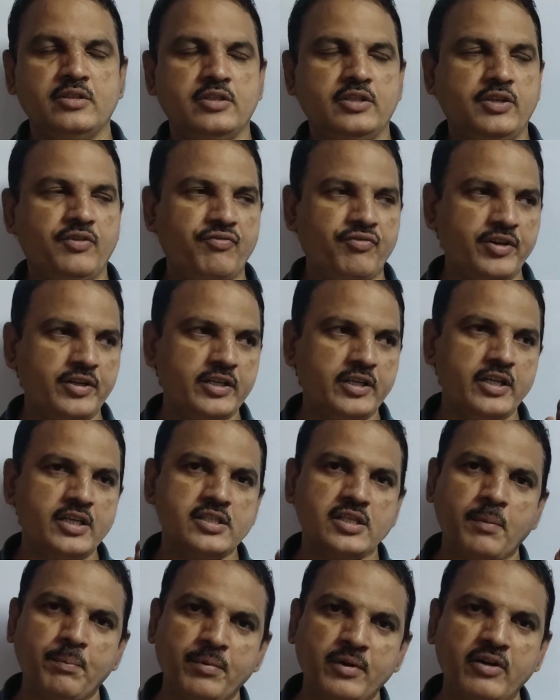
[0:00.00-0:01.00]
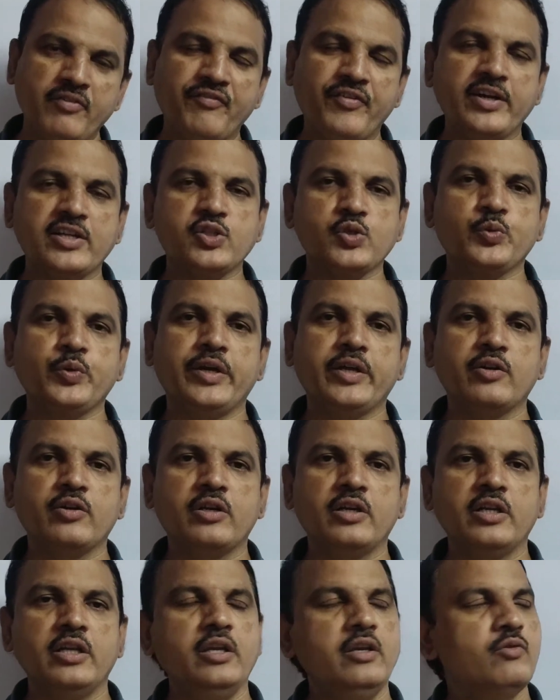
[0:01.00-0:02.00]
If it is a perfect square
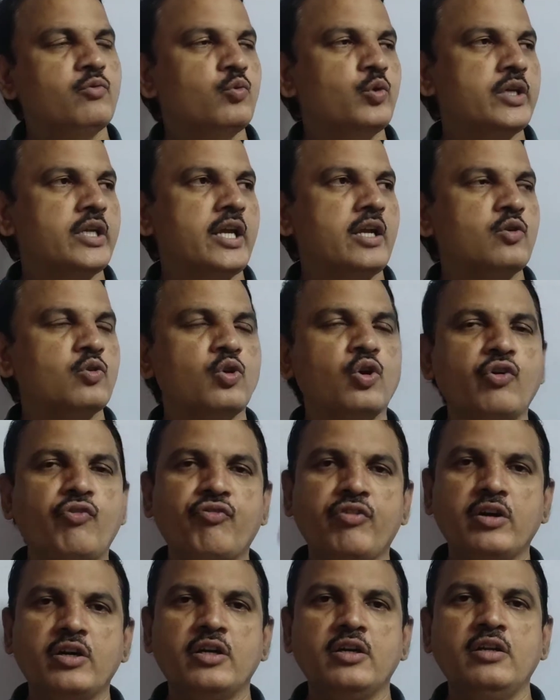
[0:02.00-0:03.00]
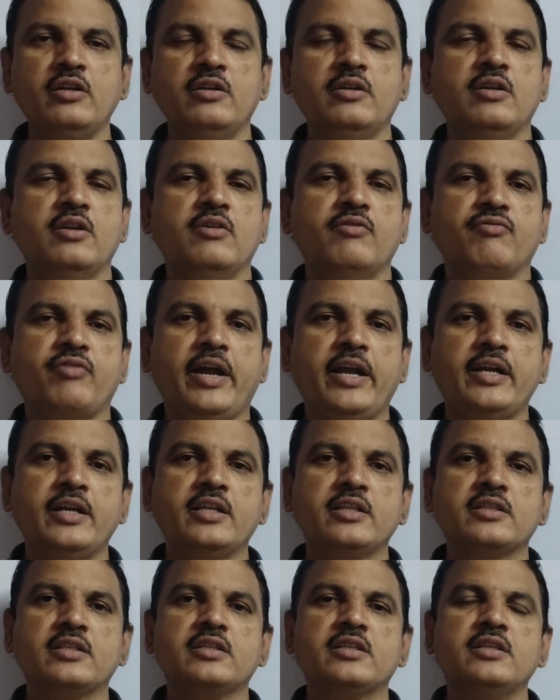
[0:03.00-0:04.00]
only, we can go for
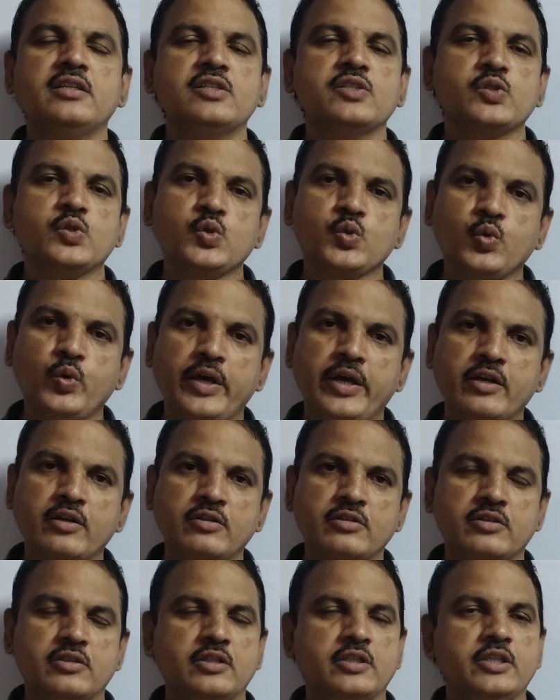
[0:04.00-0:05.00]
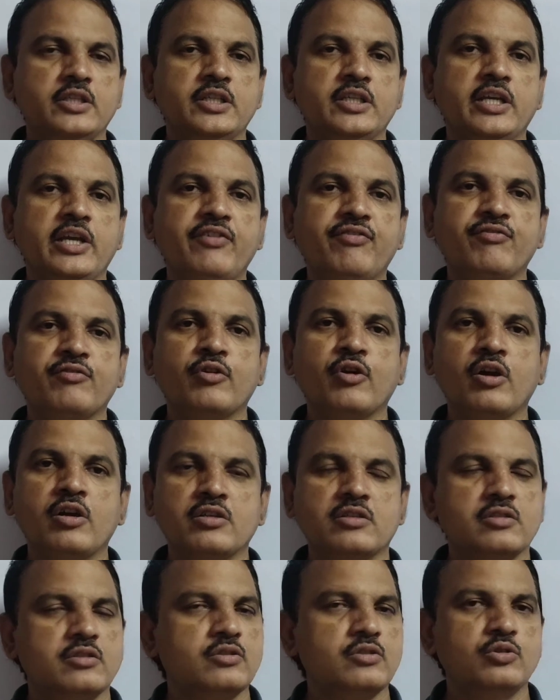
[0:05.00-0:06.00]
finding the square root. If
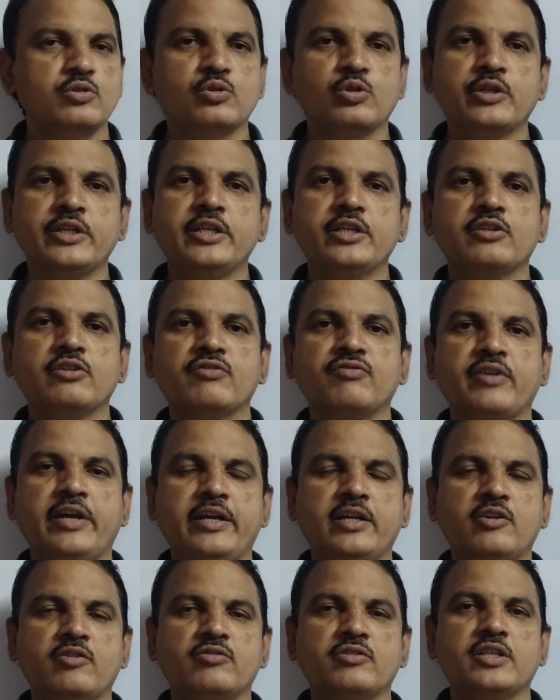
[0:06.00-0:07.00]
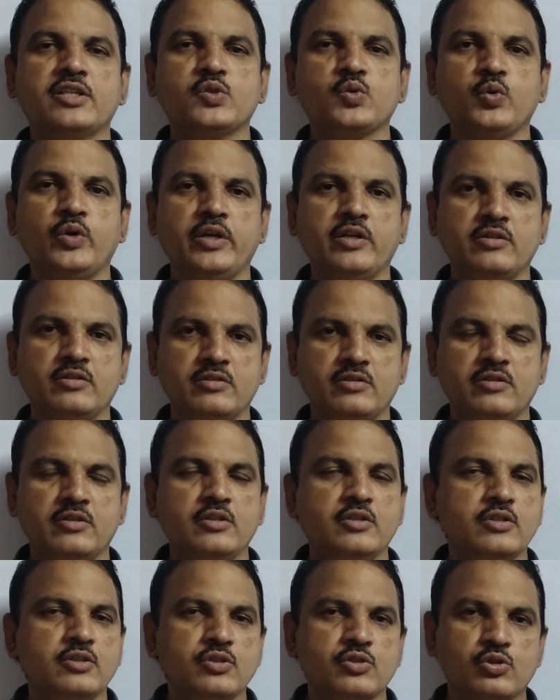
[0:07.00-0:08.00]
not, no need to find out the square root.
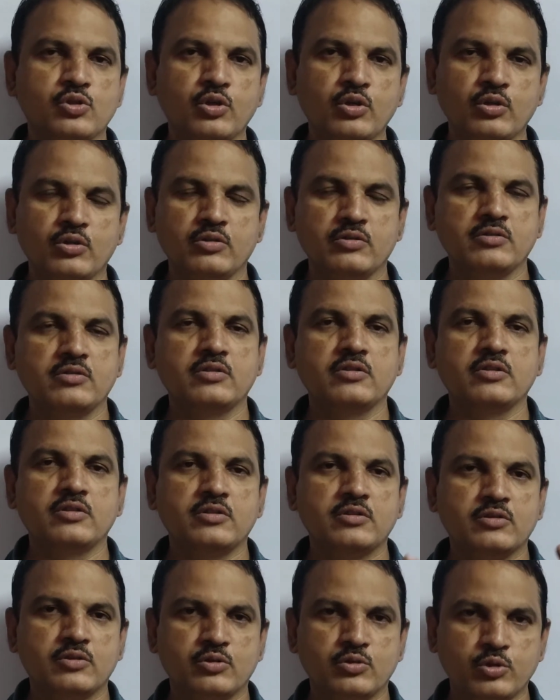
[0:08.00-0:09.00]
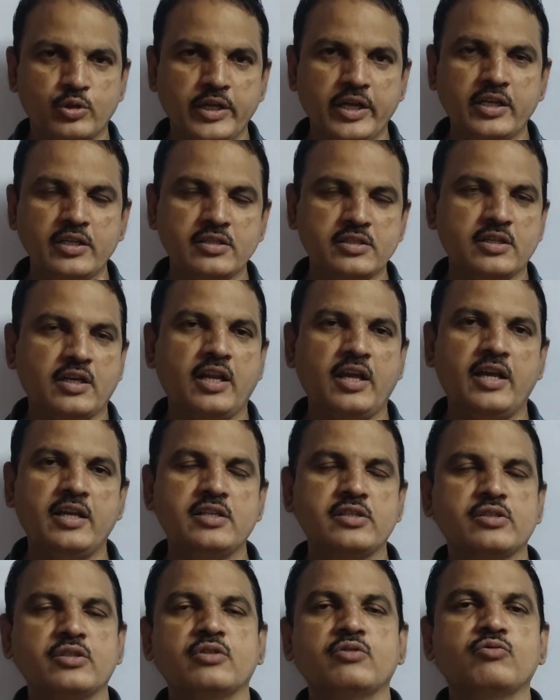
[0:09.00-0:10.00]
So today's
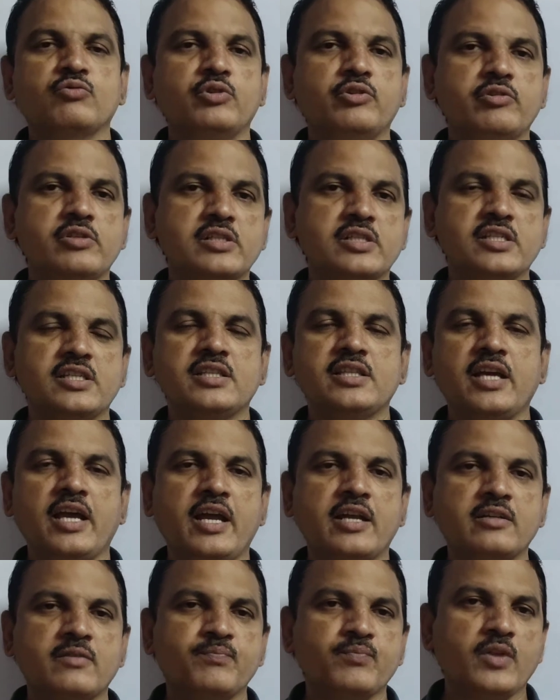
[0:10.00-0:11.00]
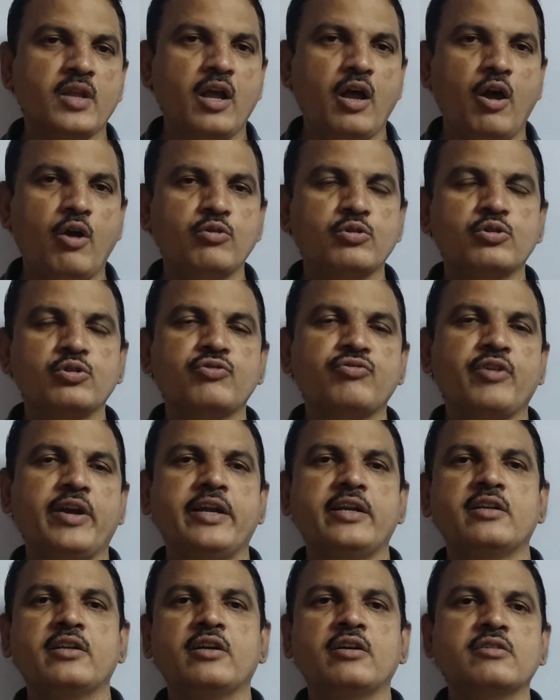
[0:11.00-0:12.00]
class we will see that how to
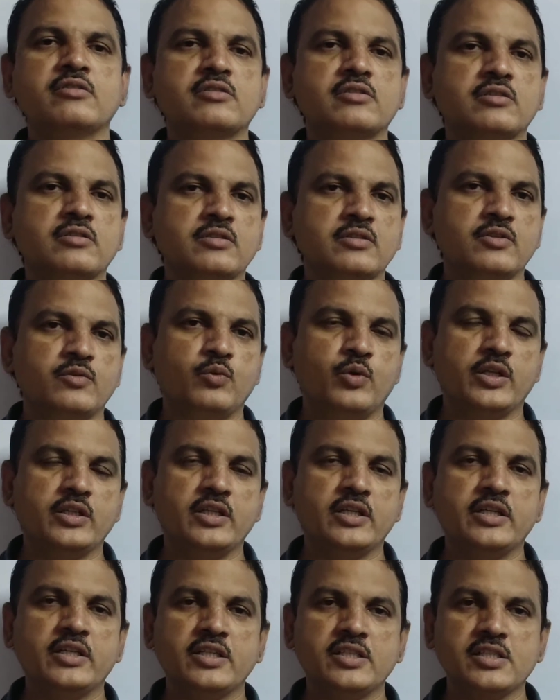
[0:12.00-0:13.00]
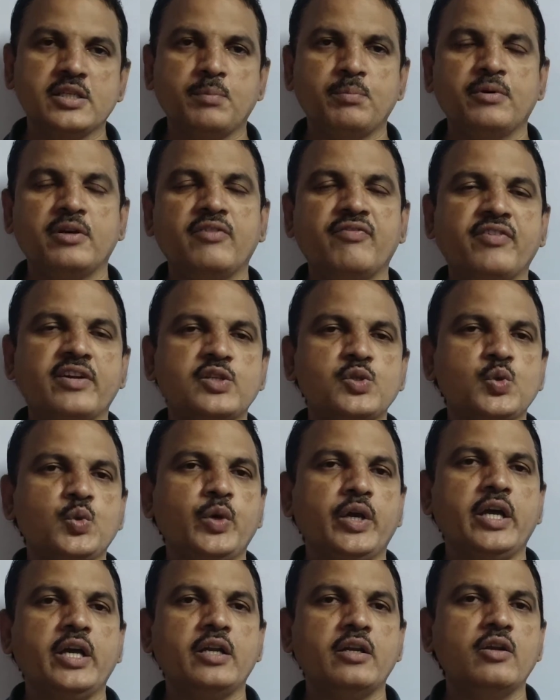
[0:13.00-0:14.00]
find out whether it is a perfect
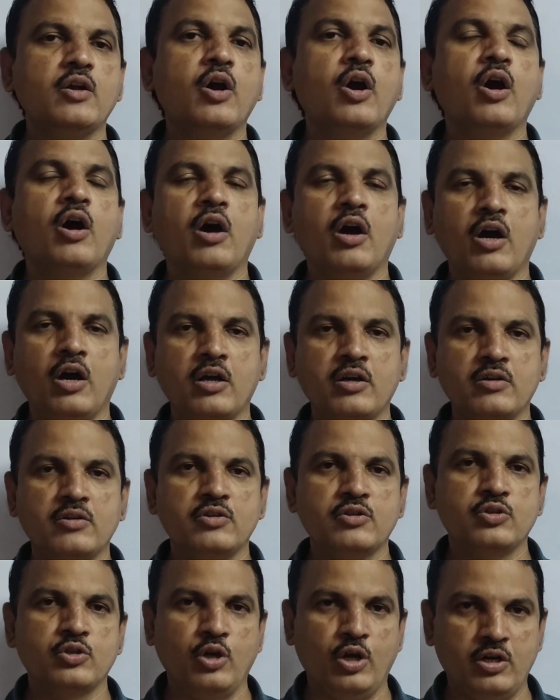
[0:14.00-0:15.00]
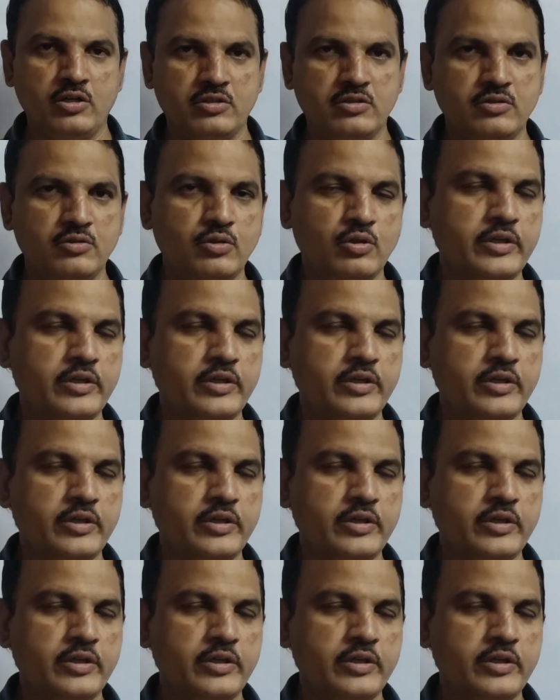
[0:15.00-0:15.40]
square or not.